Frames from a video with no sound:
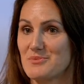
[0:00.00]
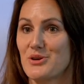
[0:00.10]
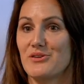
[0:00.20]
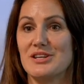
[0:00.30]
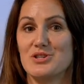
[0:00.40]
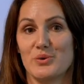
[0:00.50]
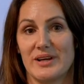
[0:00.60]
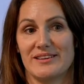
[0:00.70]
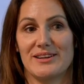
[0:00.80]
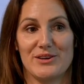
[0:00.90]
So they're
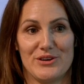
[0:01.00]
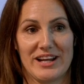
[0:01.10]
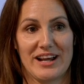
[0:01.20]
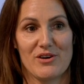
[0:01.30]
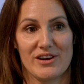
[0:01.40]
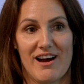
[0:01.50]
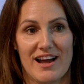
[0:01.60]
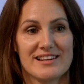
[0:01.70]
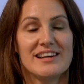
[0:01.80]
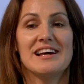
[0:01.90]
doing their learning online,